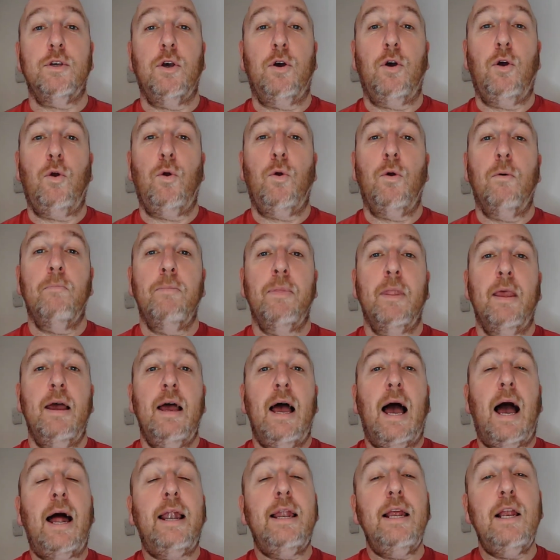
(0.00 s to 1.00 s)
Who
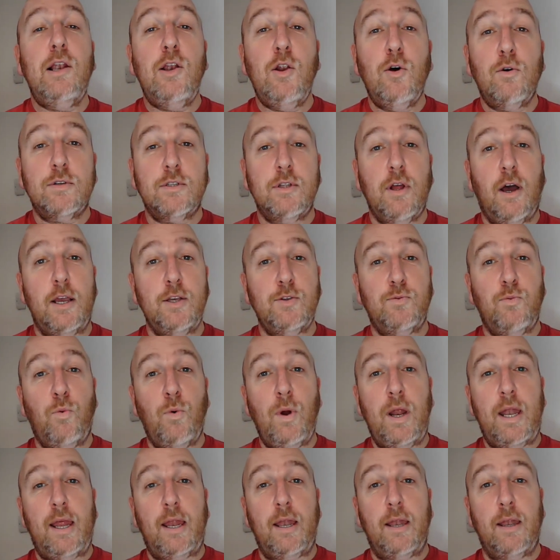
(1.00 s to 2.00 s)
and he looks like he's
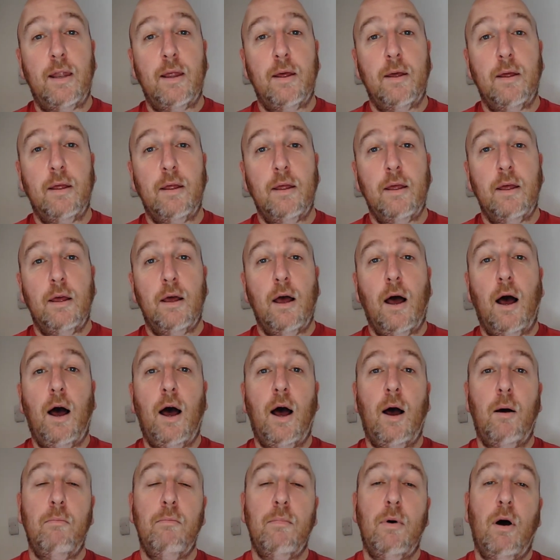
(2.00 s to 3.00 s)
winning
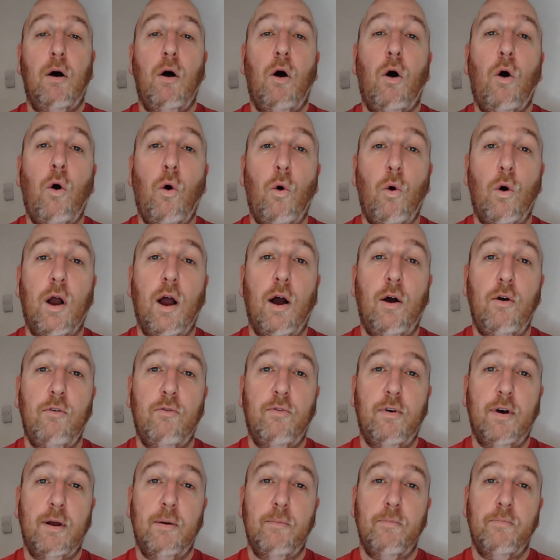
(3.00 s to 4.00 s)
Hawk
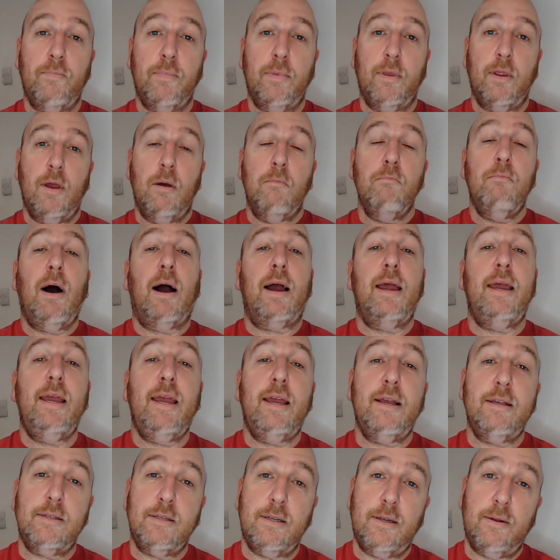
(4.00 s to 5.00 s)
over, but he
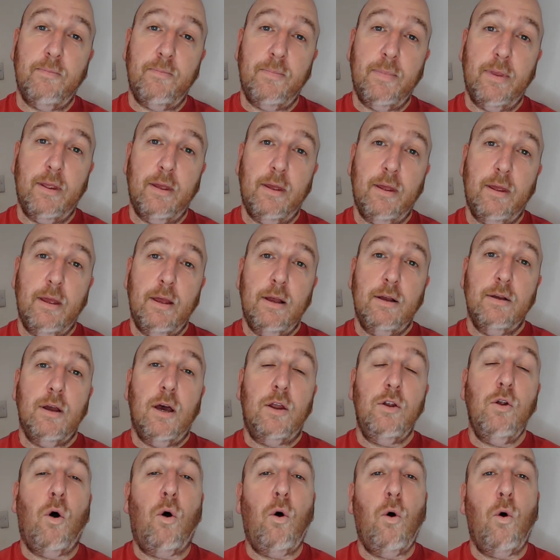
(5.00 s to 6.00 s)
isn't. And
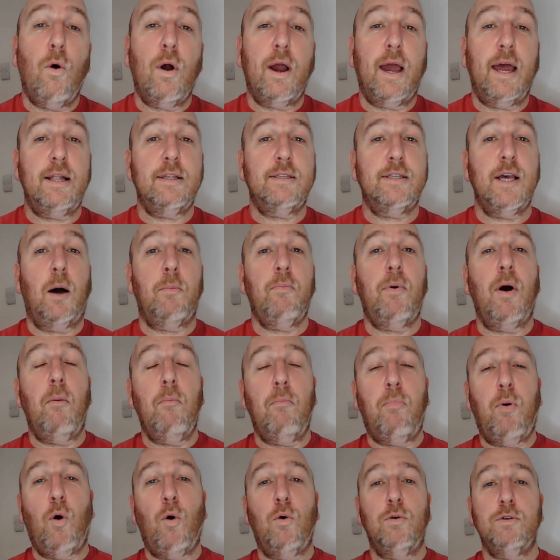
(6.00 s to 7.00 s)
Hawk gets up and
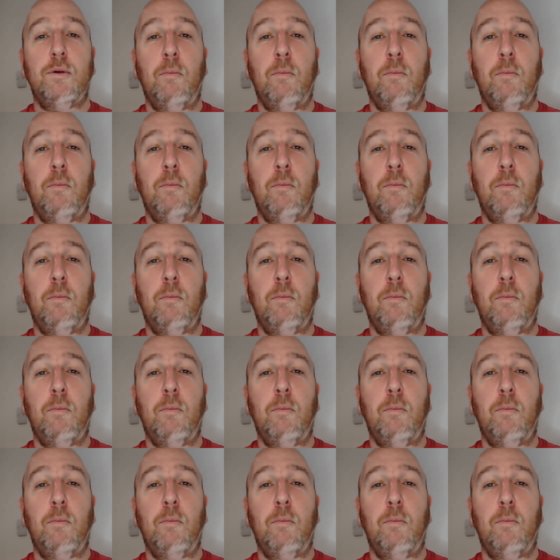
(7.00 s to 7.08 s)
pours a